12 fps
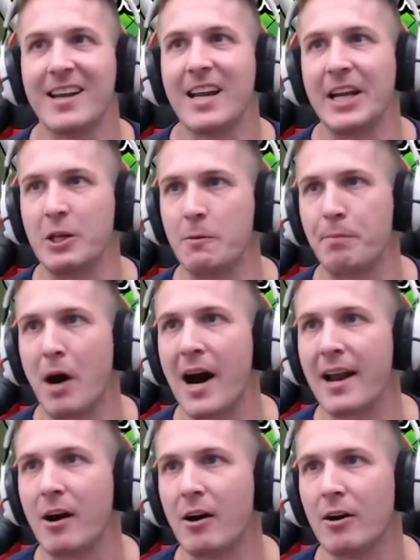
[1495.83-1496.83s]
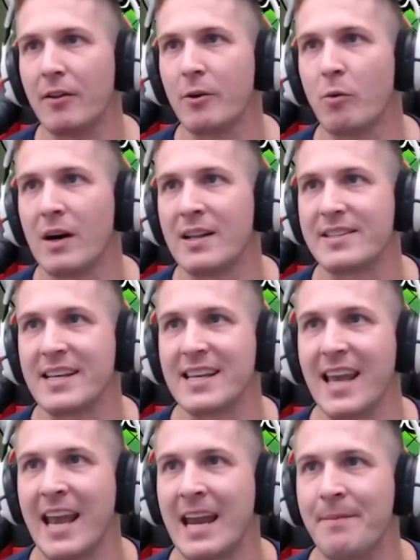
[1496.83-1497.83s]
and you bought all the ones in
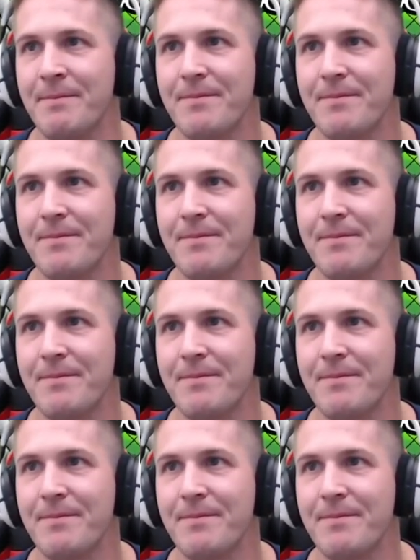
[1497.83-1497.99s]
game?